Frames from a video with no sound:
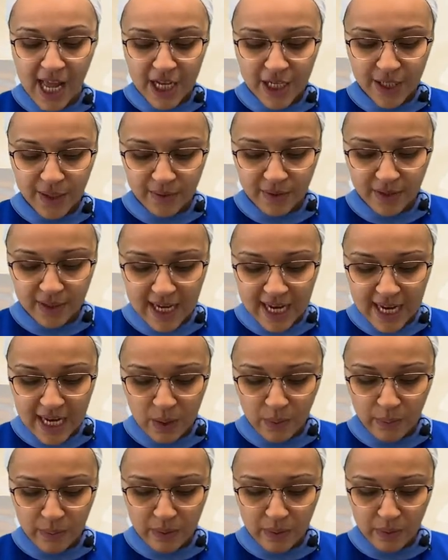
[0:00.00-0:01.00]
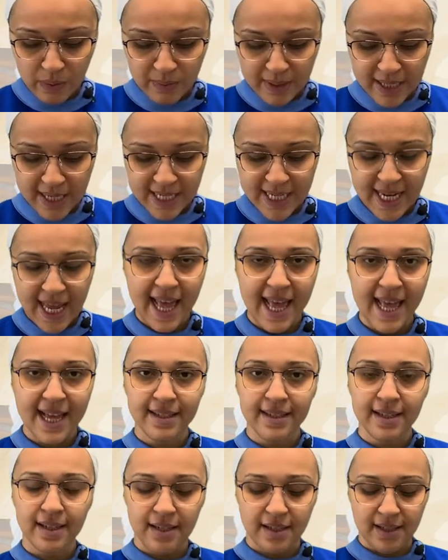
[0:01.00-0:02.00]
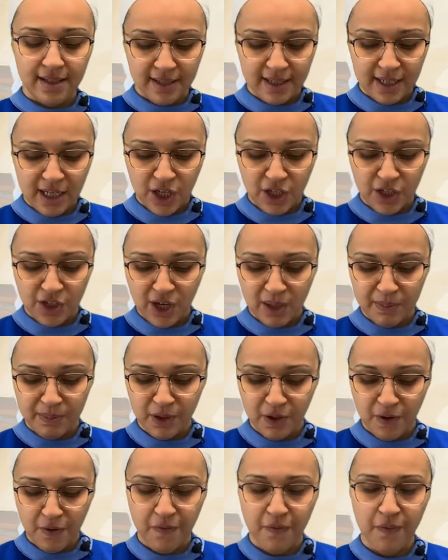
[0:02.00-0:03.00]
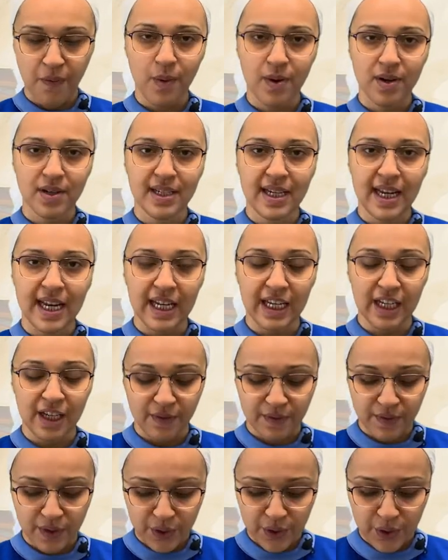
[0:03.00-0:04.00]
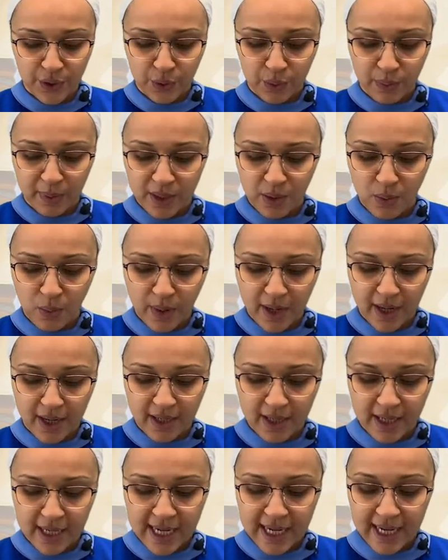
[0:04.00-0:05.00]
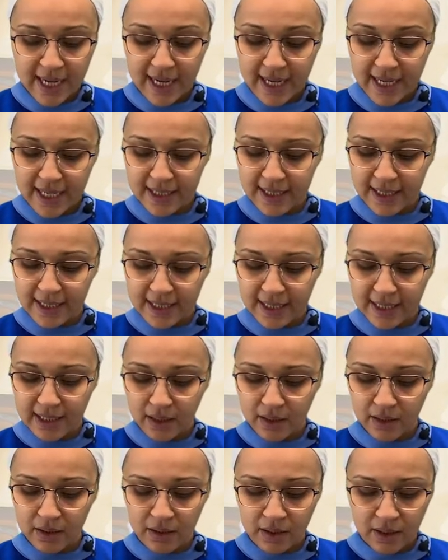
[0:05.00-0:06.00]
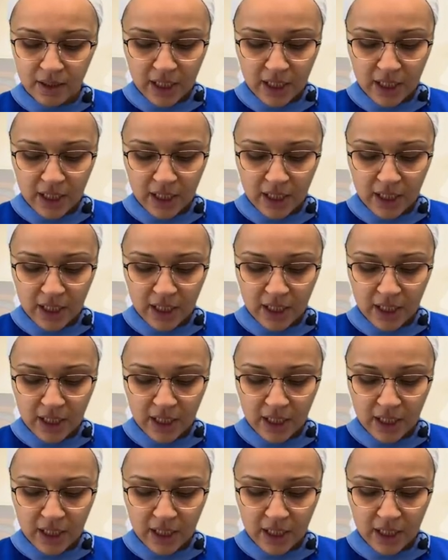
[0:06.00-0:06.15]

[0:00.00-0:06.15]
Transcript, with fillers: So today we will read Exodus chapter 14, verse 21 until